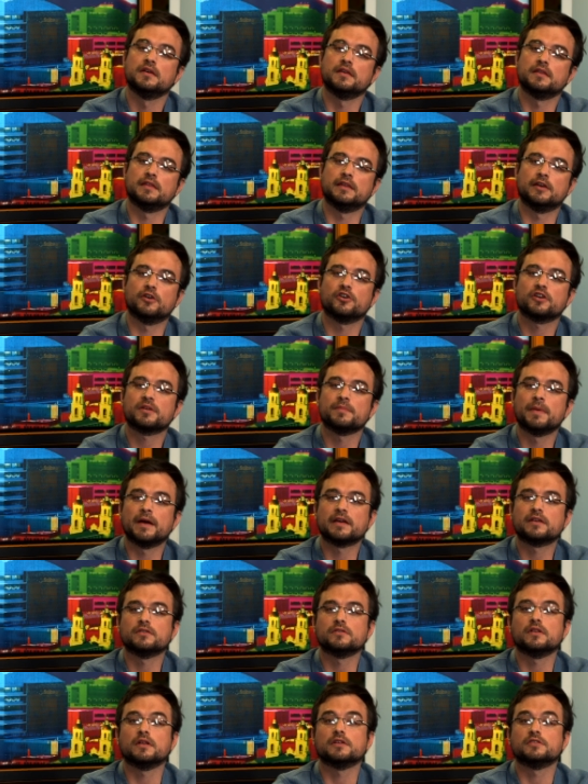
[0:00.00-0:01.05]
The Eric
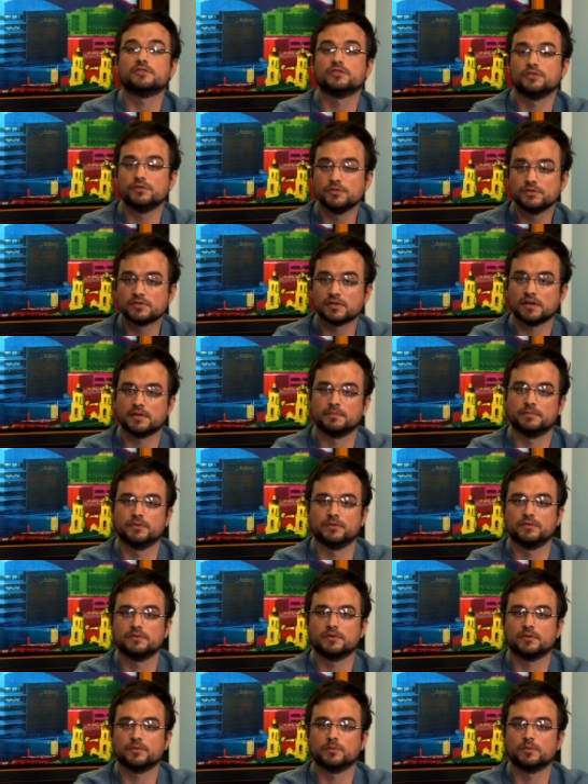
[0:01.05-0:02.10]
Michael Tucson boot
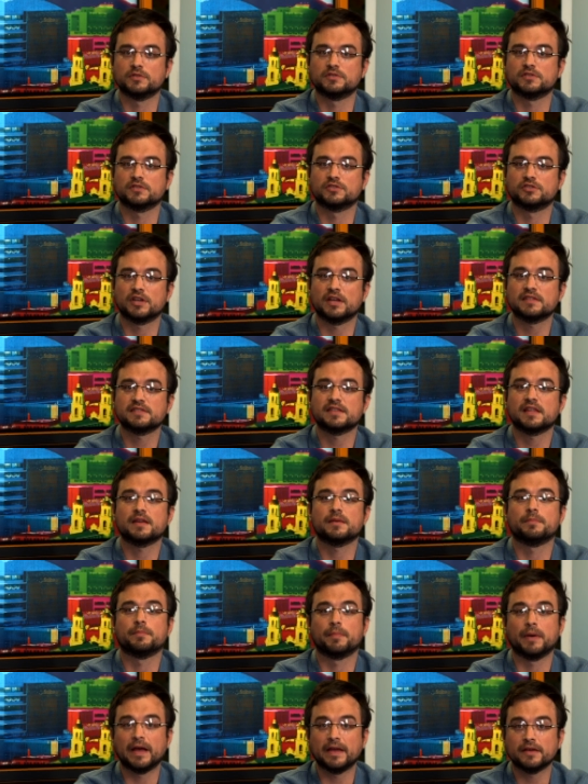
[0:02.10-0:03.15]
would suggest that a
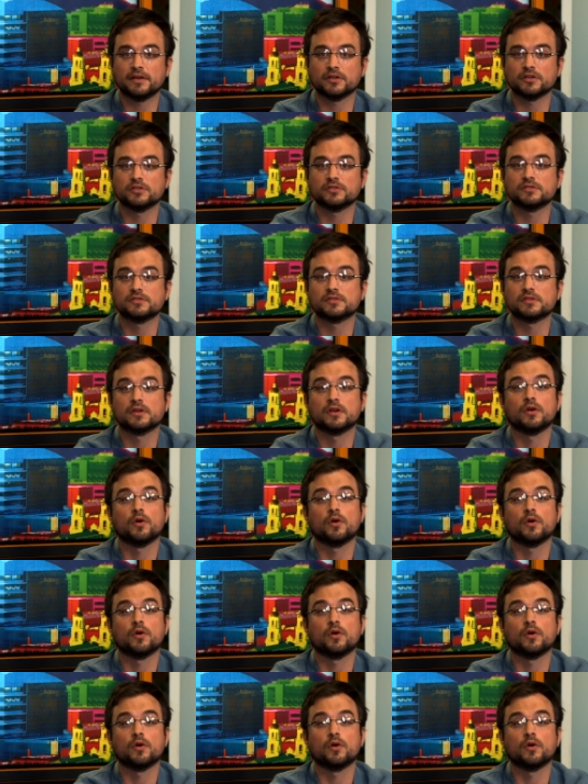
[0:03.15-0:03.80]
biker's